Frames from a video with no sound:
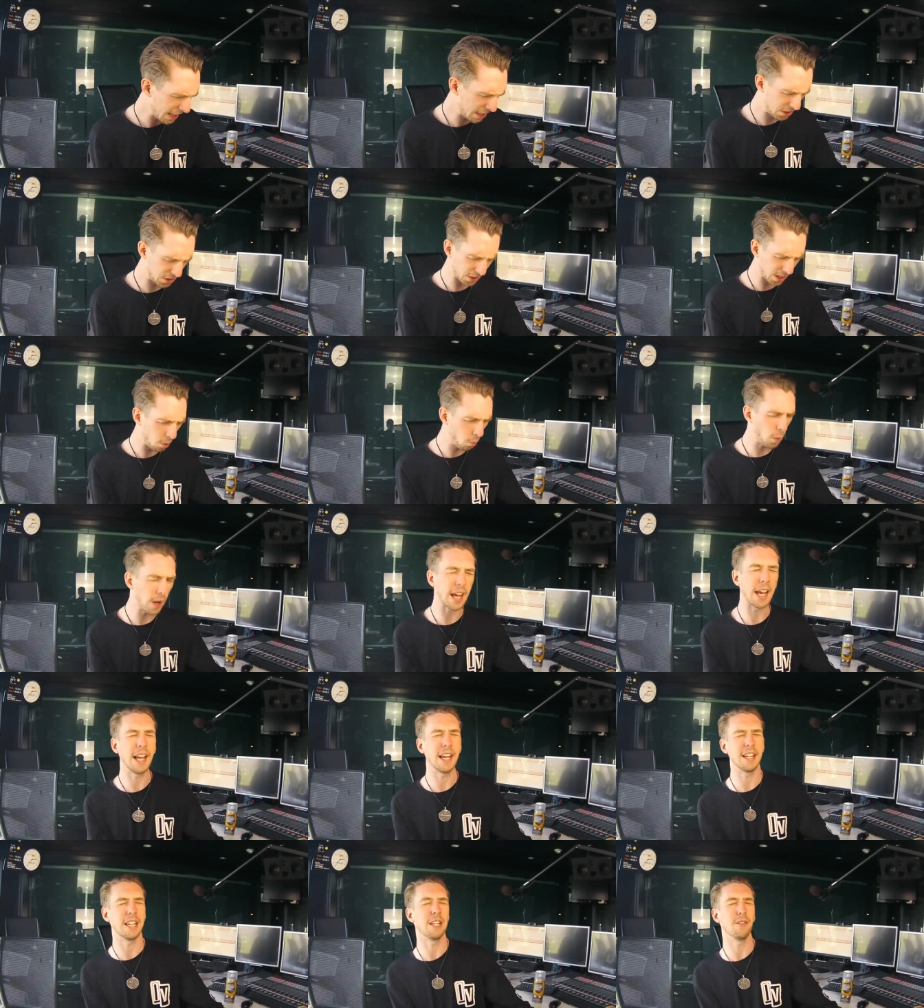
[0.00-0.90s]
She's like, we
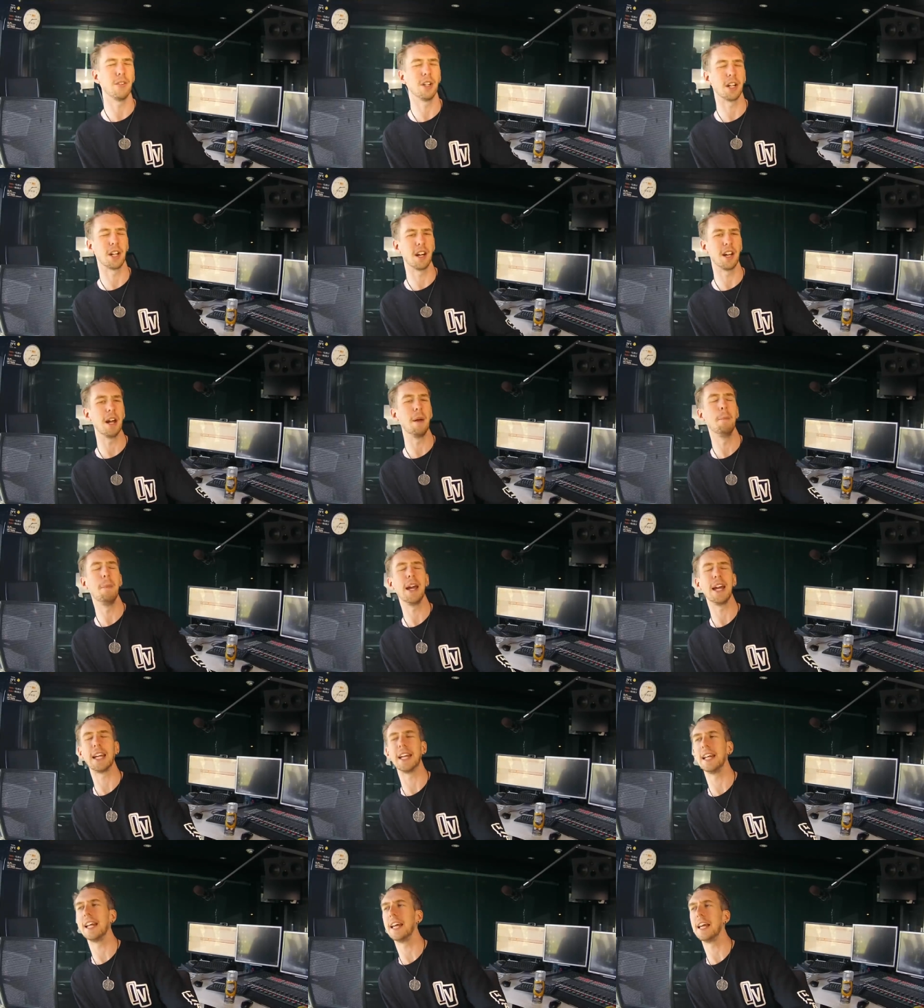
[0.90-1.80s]
ain't even gonna
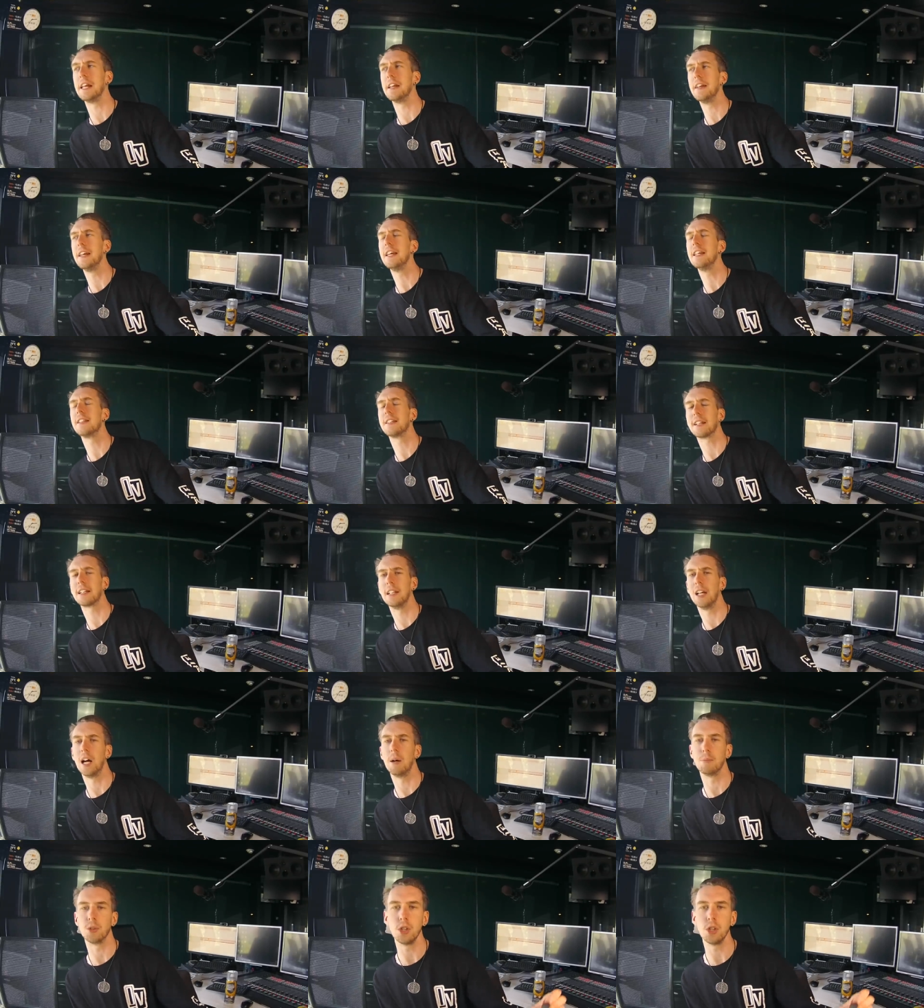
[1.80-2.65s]
make it in this club.